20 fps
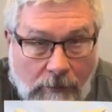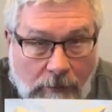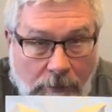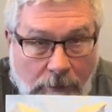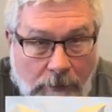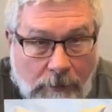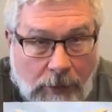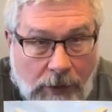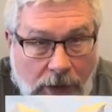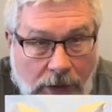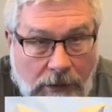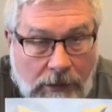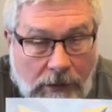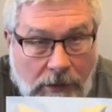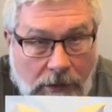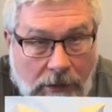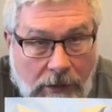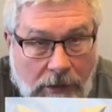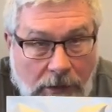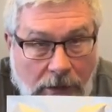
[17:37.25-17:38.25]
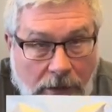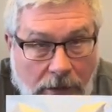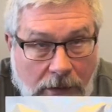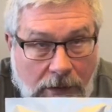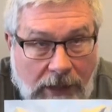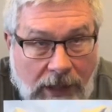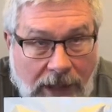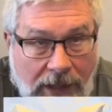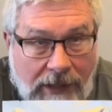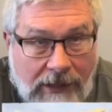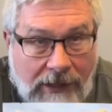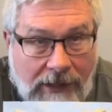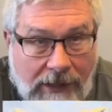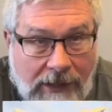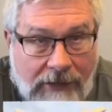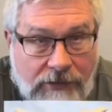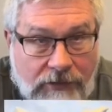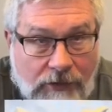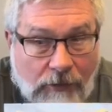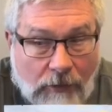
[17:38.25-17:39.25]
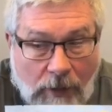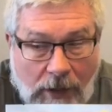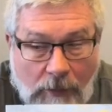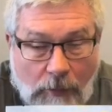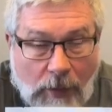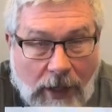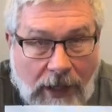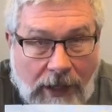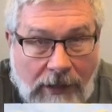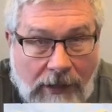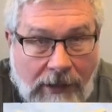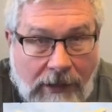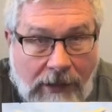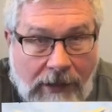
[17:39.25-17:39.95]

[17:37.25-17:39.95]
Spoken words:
But candy is a great way,